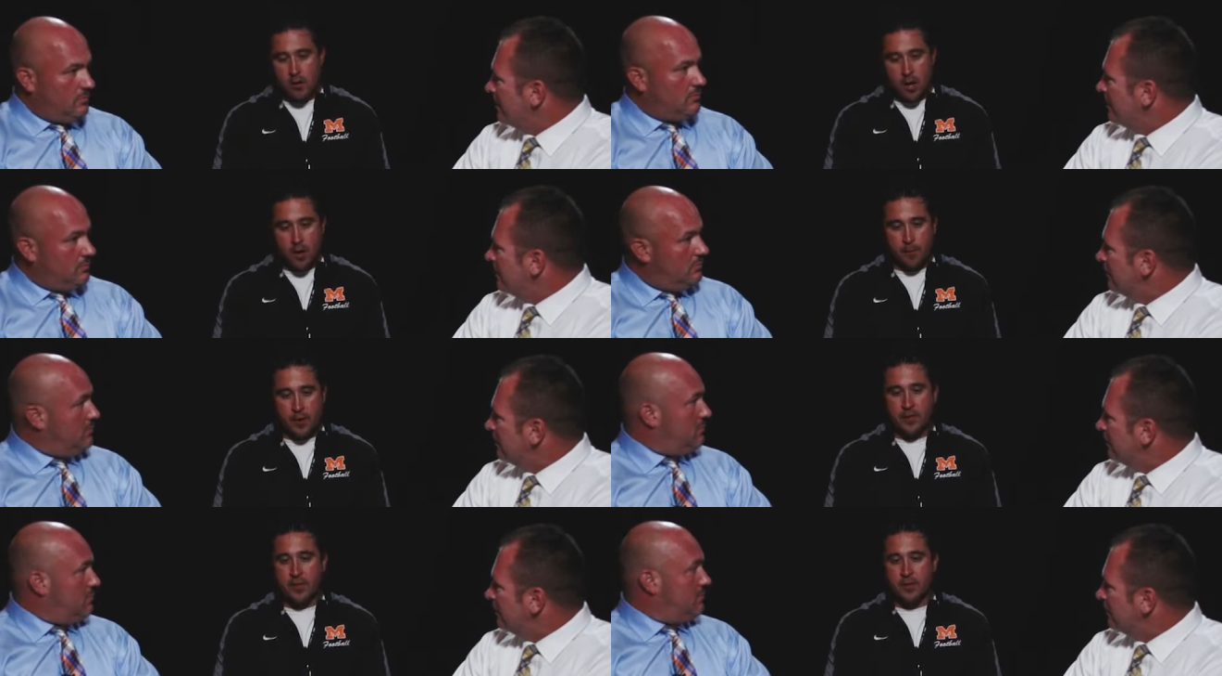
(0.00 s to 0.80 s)
Speaker 1: Uh,
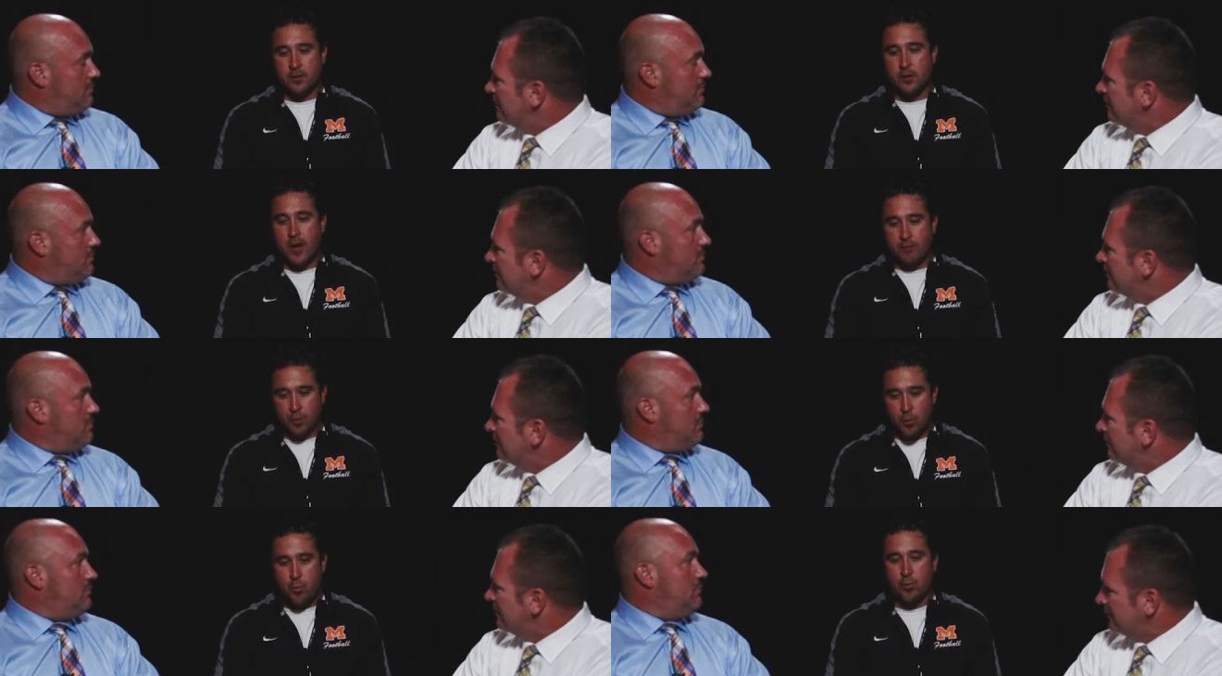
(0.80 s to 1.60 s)
but I think you know
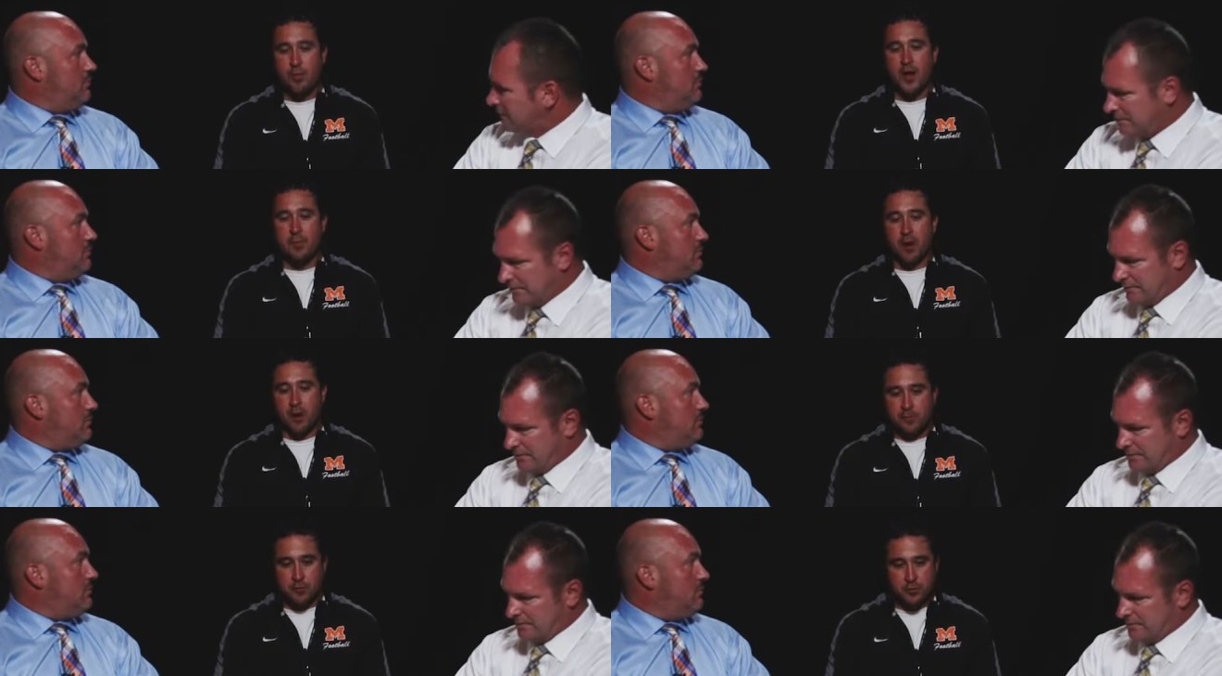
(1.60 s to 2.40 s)
having a quarterback by
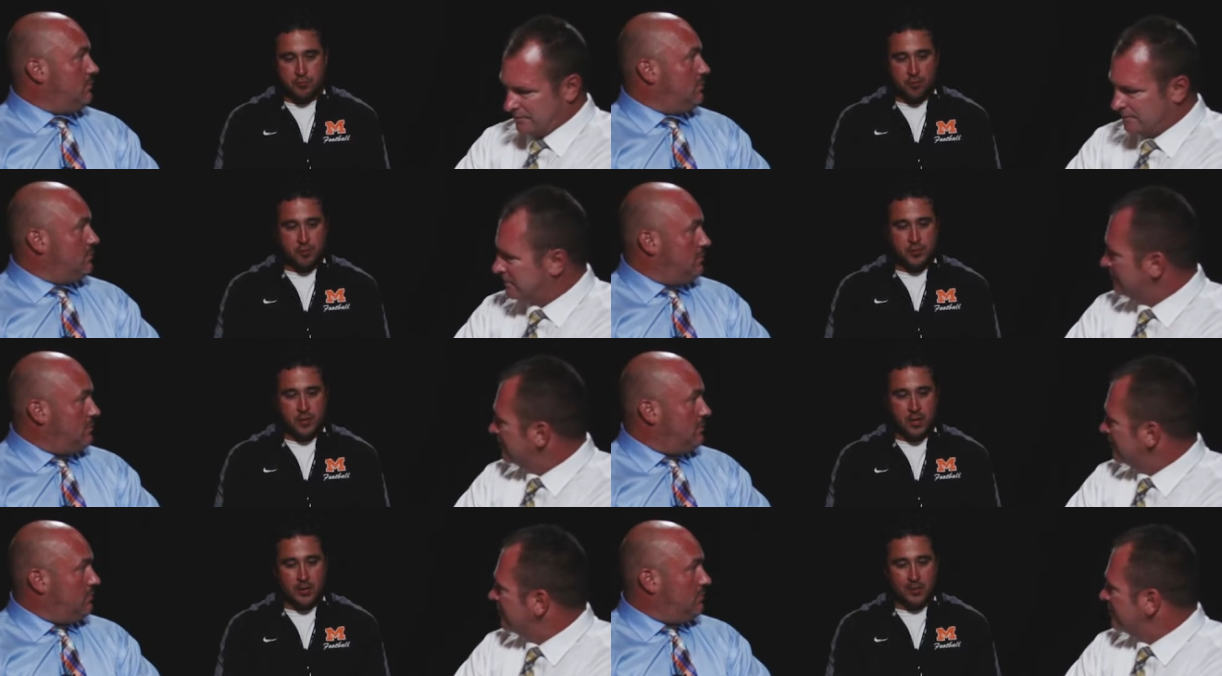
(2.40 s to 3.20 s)
our first scrimmage
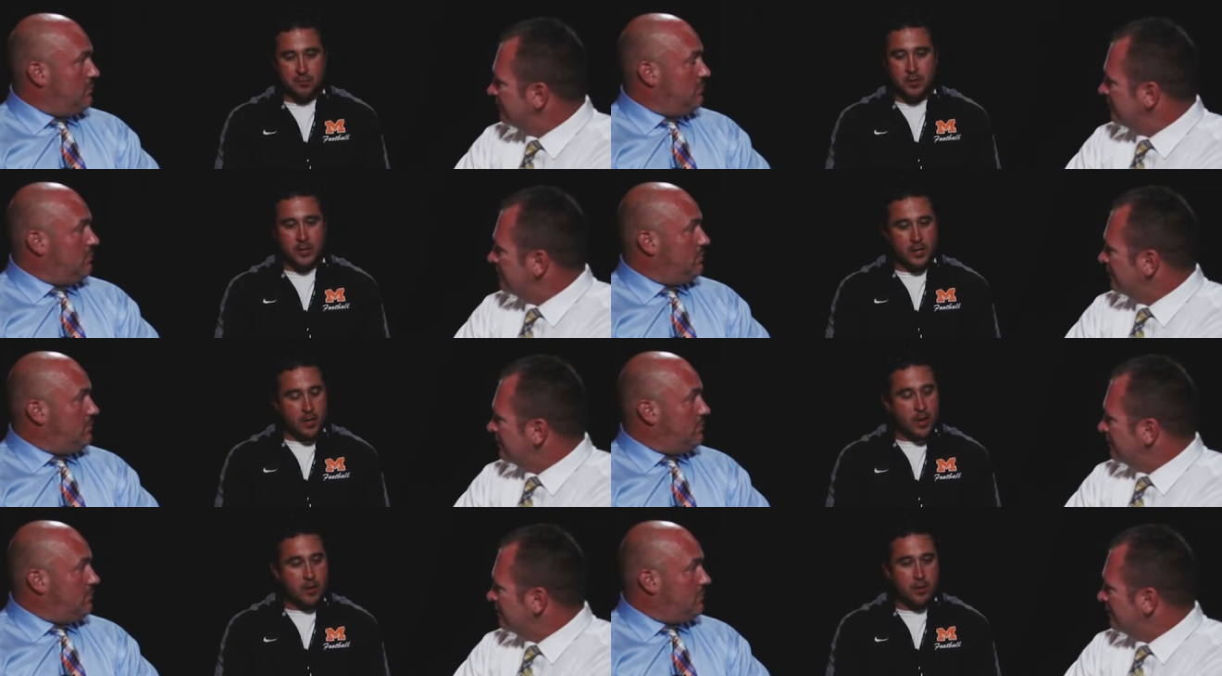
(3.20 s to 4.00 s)
uh, next Monday
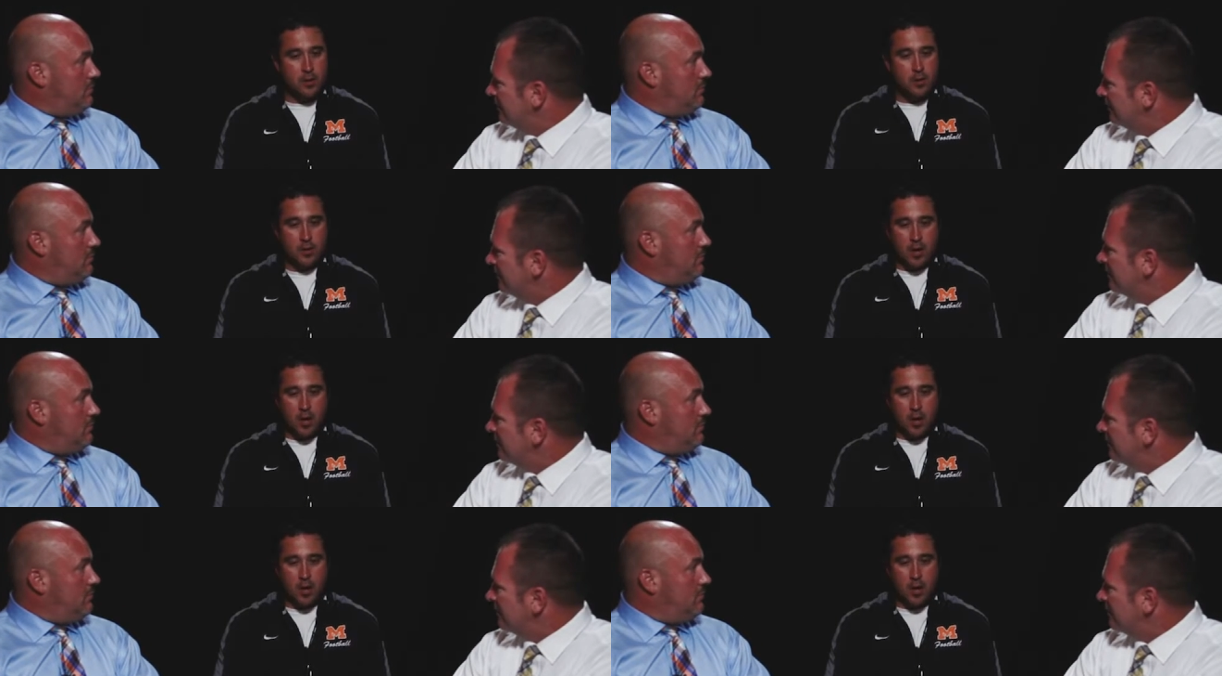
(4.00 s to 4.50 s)
night uh,